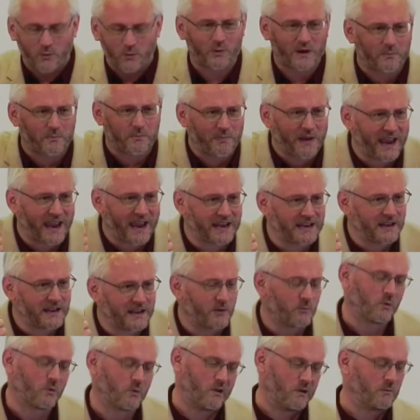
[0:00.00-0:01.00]
with a pen.
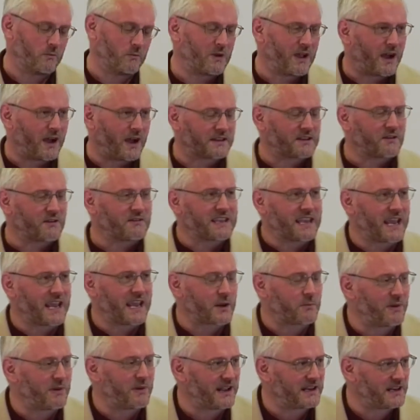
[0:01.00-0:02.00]
Well, I don't think he had
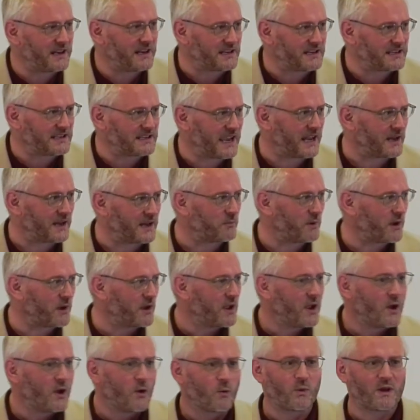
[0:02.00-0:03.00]
a pen in his hand, but
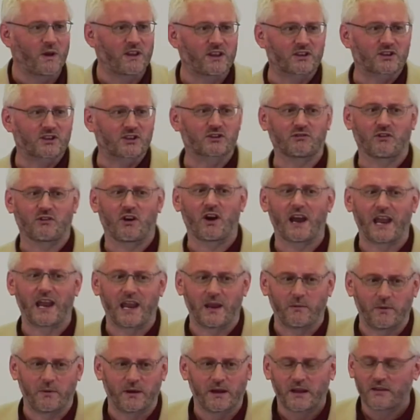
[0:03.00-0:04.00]
with a
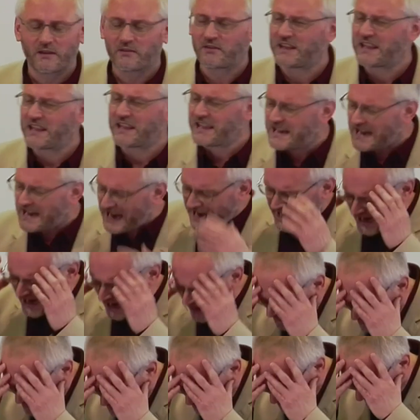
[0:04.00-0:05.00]
scribe, thinking,
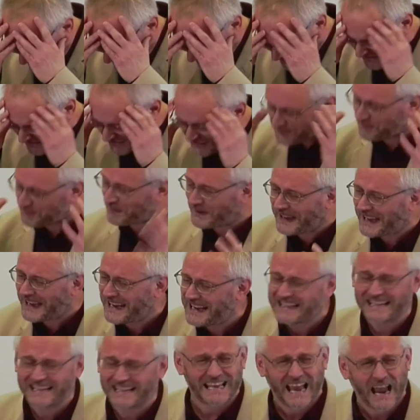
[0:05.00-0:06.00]
how do I
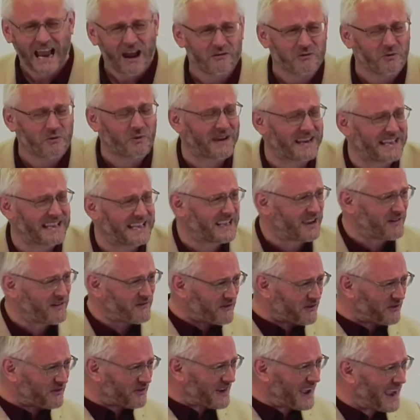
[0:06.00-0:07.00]
explain this? How do I
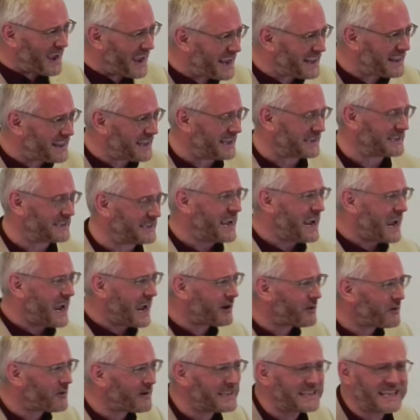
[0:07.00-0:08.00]
convey this?
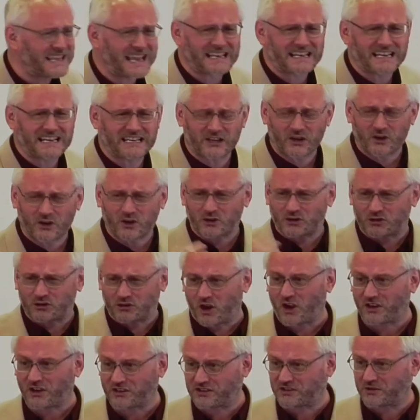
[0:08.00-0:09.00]
How do I get this
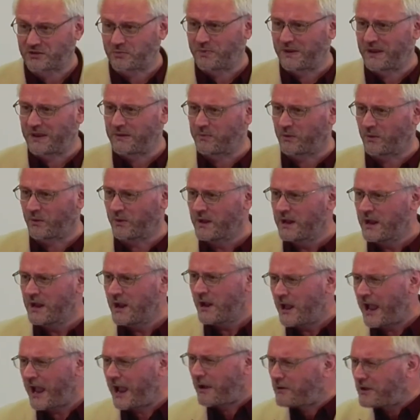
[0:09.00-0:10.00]
across to people?
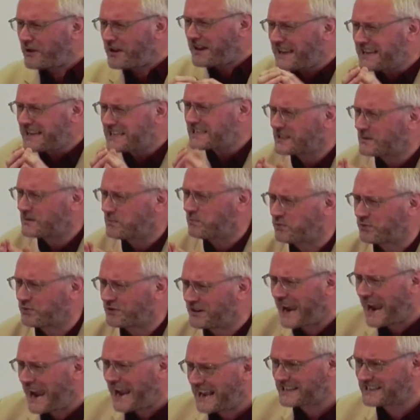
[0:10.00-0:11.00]
How can I
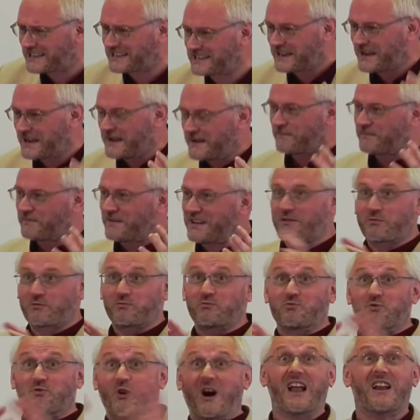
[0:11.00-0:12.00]
express this
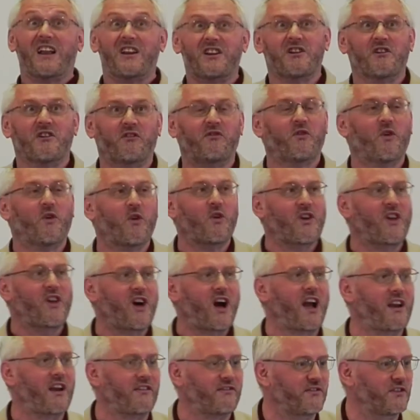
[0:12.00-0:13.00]
wonderful
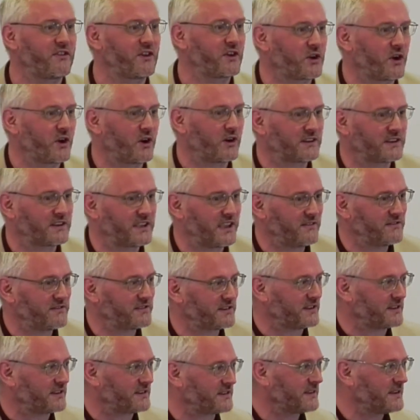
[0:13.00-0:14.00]
life that God gives
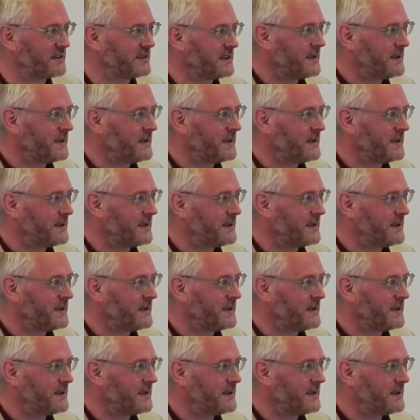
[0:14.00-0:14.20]
us?